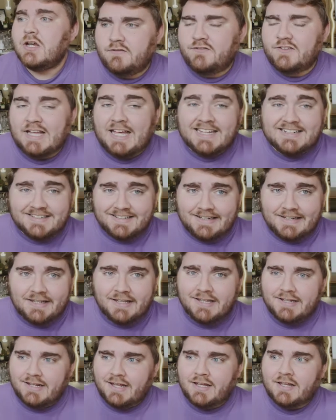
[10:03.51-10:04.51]
Flattening
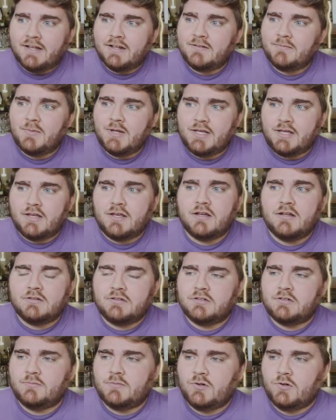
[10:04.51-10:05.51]
it and making it a
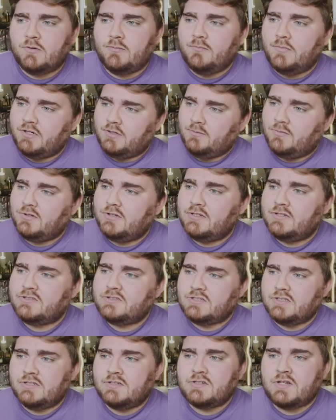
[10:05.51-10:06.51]
little more
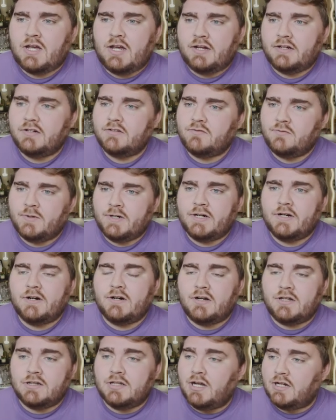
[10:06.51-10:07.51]
minimalist is kind of
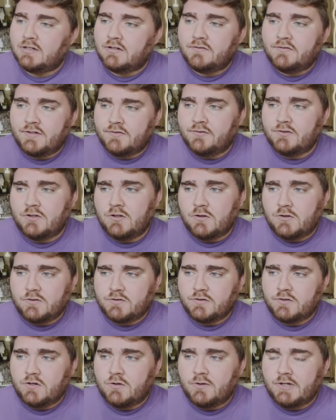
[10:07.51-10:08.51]
where a lot of different
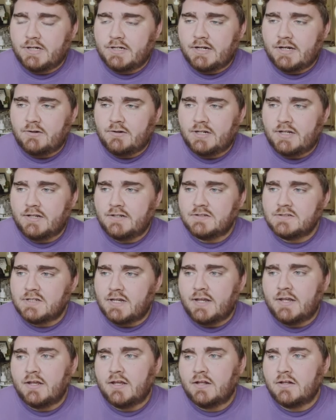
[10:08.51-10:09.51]
logos are going nowadays.
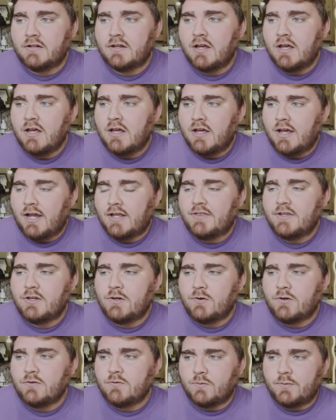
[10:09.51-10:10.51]
And I
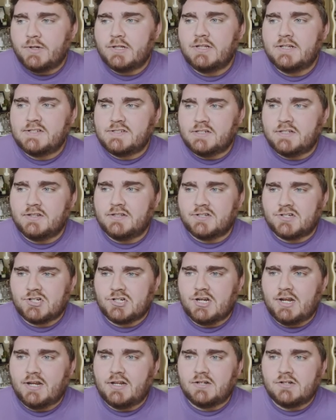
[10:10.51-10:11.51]
think you can really see the
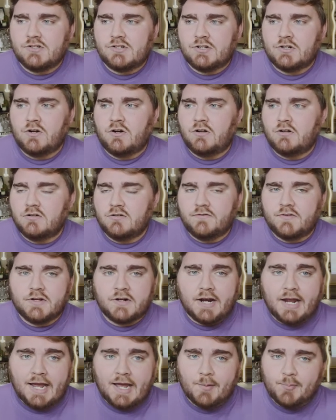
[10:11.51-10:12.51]
change in all of
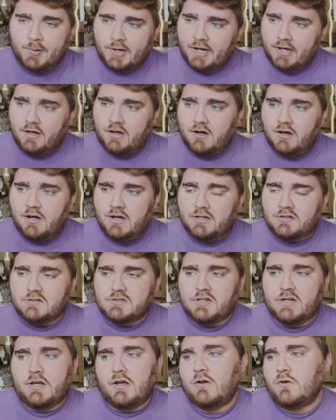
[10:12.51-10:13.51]
their app
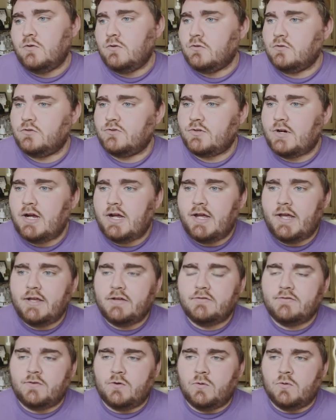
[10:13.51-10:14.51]
icons, like on Google
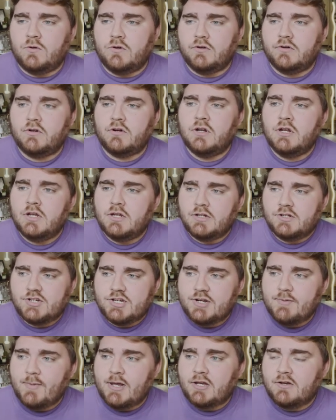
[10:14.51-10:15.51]
Drive or
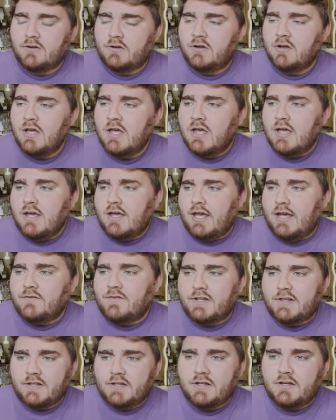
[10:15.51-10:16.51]
Gmail
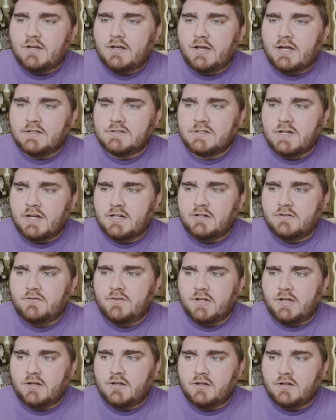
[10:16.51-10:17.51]
everything has kind of
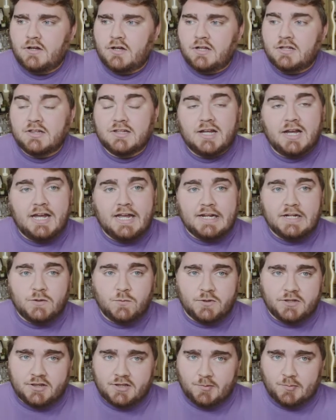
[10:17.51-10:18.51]
like aligned
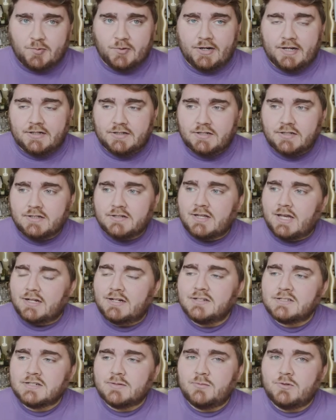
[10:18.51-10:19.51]
with the branding,
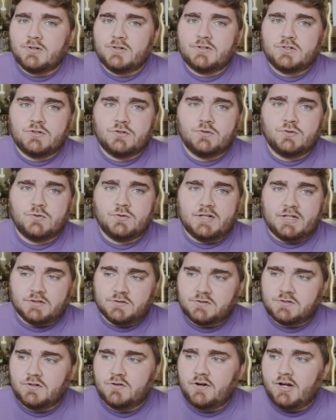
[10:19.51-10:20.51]
kind of similar to
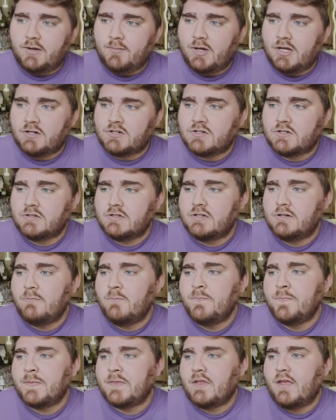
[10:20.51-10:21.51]
Instagram actually.
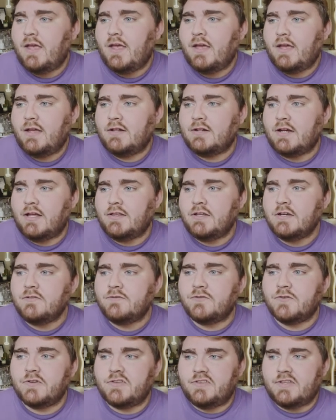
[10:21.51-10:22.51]
And I think
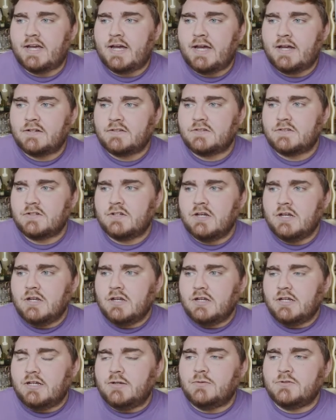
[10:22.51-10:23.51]
for that,
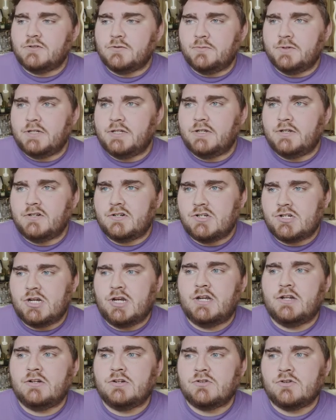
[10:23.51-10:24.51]
it was a really good
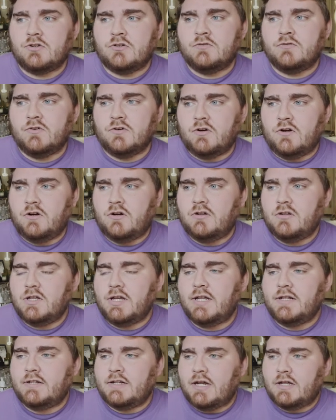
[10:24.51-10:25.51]
change overall.
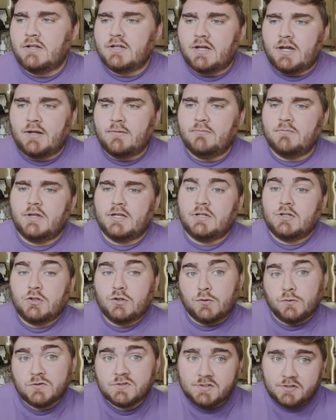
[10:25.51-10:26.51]
And now that I'm like
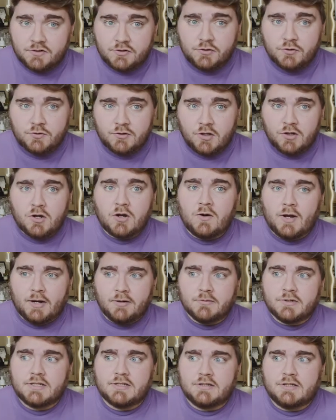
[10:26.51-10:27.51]
used to the new logo, I
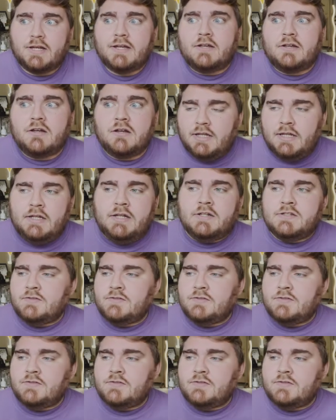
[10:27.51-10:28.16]
really like it.